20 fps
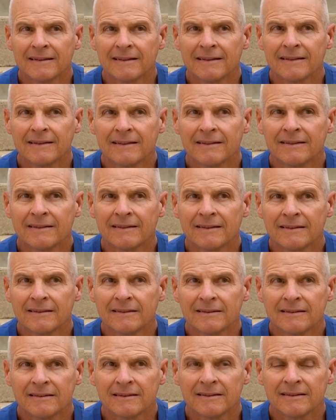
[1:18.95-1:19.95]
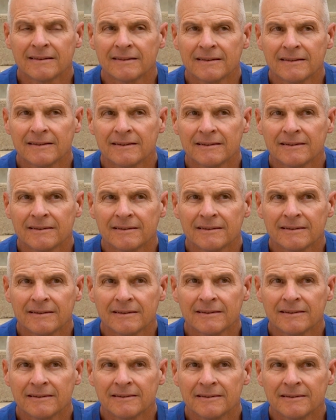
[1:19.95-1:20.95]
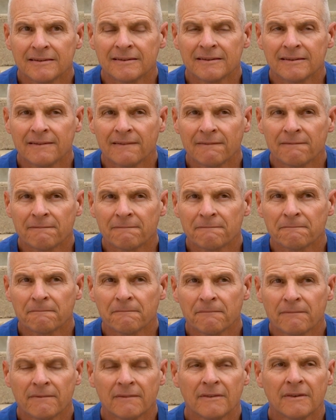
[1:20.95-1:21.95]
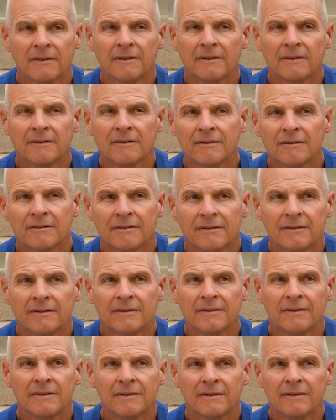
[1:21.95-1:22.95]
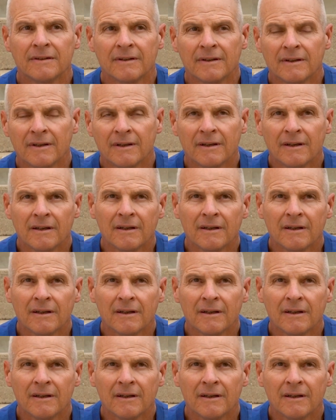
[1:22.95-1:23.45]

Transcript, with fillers: How has your pastor helped you grow in your faith?